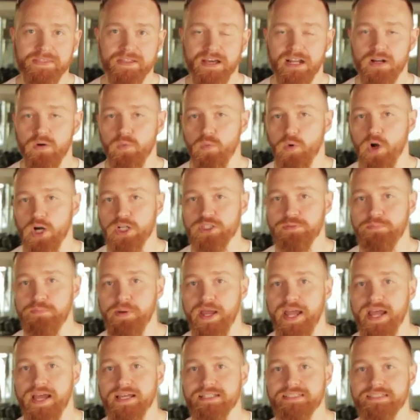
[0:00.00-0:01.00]
that it works
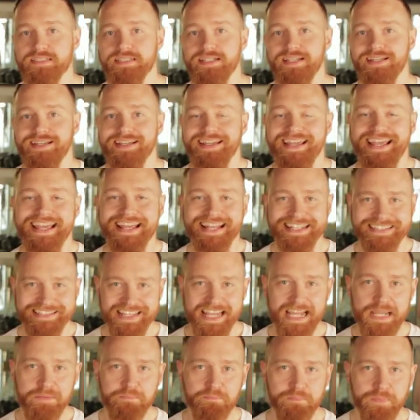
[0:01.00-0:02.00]
best in a
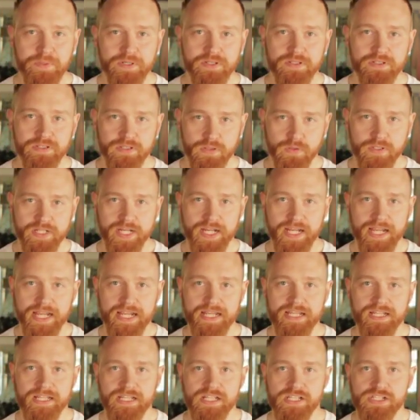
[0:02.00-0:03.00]
team,
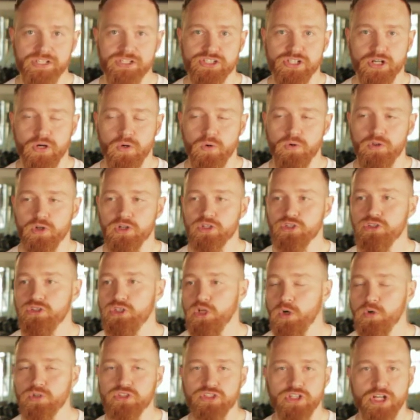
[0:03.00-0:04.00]
okay? So there's
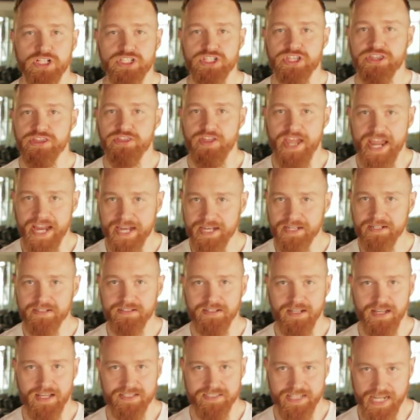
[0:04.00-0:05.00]
no such thing
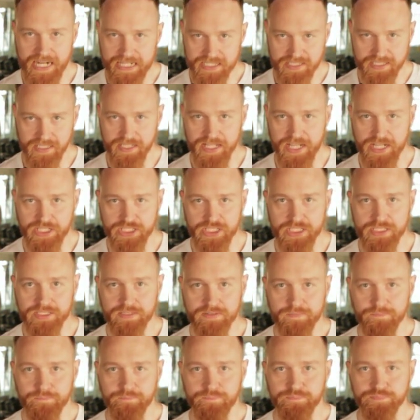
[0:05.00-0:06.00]
as isolation,
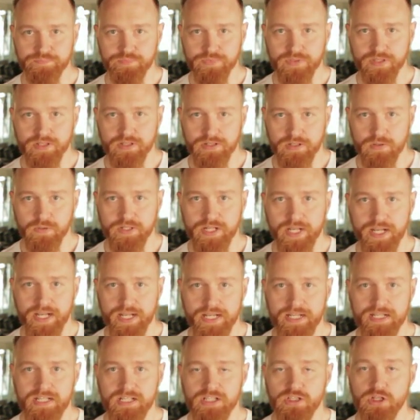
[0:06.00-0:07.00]

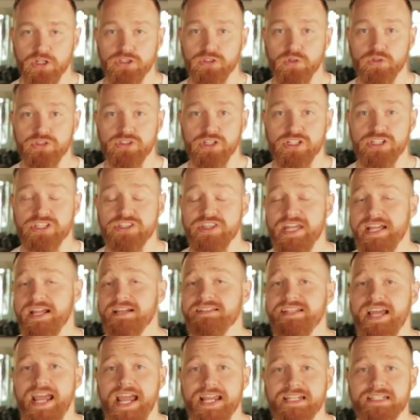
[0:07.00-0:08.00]
okay? There's no such thing
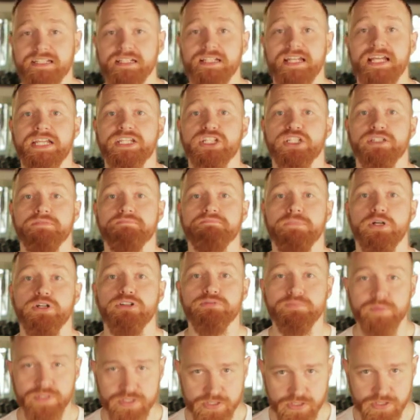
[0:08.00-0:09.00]
as isolation
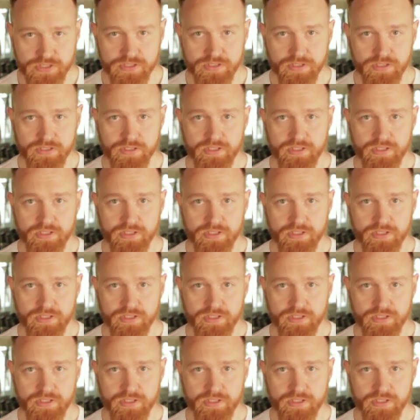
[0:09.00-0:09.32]
movements.